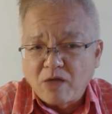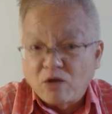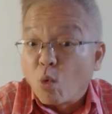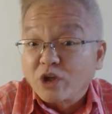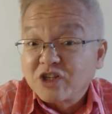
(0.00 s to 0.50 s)

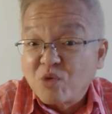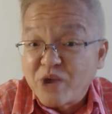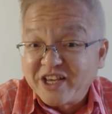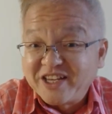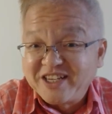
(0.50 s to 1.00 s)

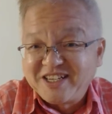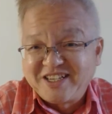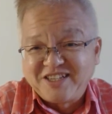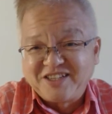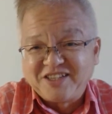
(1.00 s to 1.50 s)

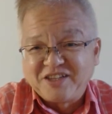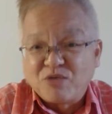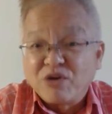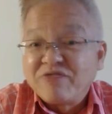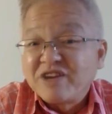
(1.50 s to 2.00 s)
waterways, the
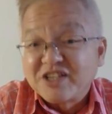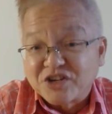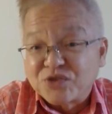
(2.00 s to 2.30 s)
rivers, the